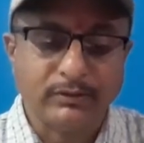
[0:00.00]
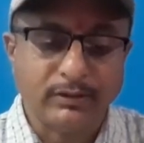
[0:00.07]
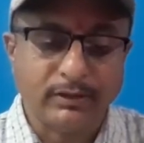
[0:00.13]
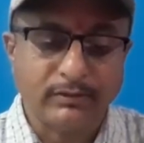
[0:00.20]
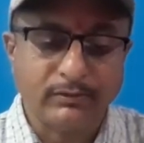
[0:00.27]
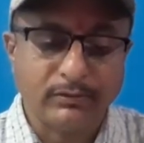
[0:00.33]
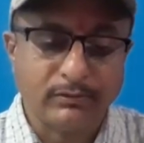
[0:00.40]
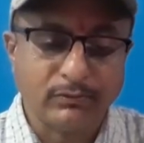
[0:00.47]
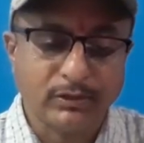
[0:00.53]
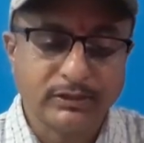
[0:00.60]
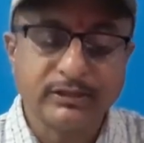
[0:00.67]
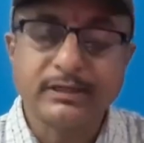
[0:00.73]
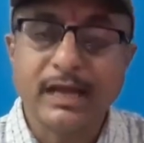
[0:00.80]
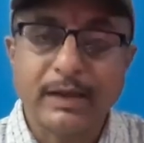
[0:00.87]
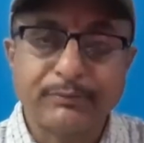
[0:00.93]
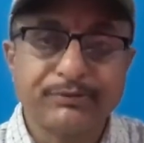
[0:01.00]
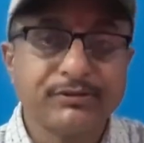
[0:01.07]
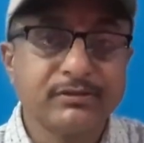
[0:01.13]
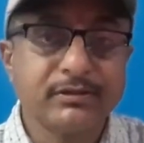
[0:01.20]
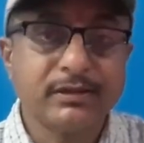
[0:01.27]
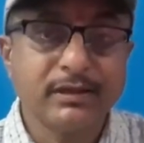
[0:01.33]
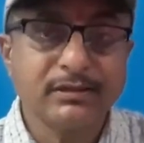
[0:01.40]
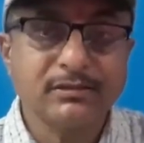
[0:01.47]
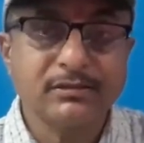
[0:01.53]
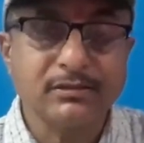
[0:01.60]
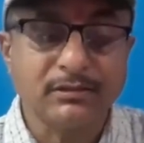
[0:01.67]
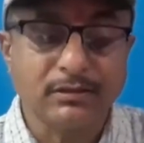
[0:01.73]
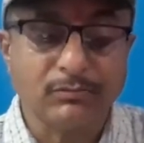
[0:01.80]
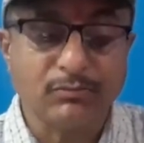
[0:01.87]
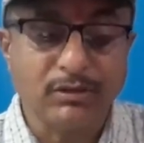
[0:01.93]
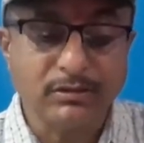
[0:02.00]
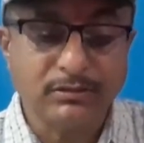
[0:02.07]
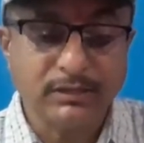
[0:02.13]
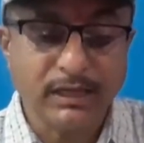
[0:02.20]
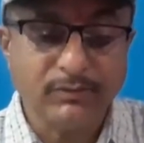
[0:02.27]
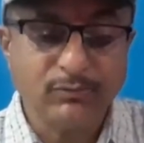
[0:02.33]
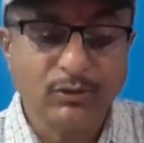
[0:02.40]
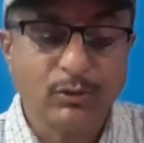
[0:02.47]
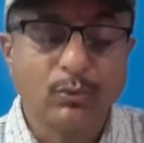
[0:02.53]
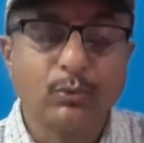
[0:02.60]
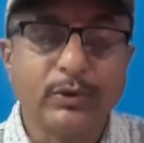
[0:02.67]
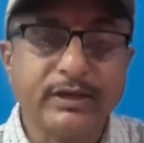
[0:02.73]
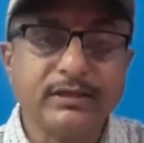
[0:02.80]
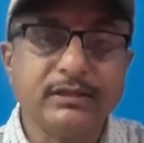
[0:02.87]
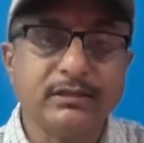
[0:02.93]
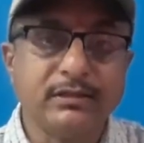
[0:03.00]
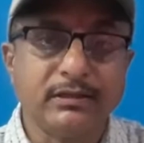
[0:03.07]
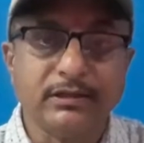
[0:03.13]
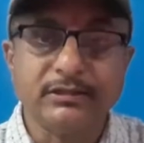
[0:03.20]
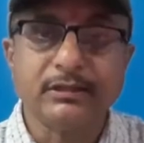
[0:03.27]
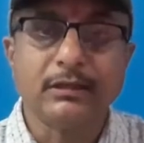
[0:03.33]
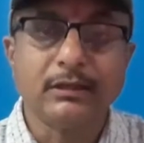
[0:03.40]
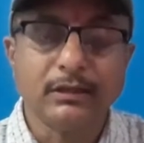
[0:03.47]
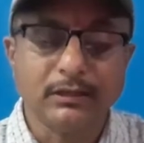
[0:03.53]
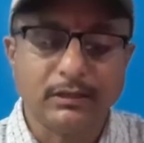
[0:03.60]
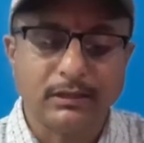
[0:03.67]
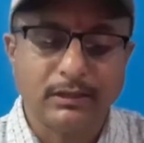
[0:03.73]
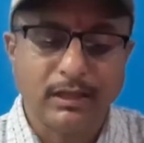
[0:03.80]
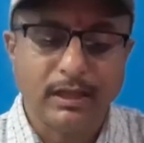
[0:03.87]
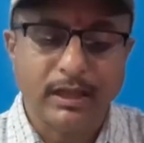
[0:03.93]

the meantime, Wendy, the little girl,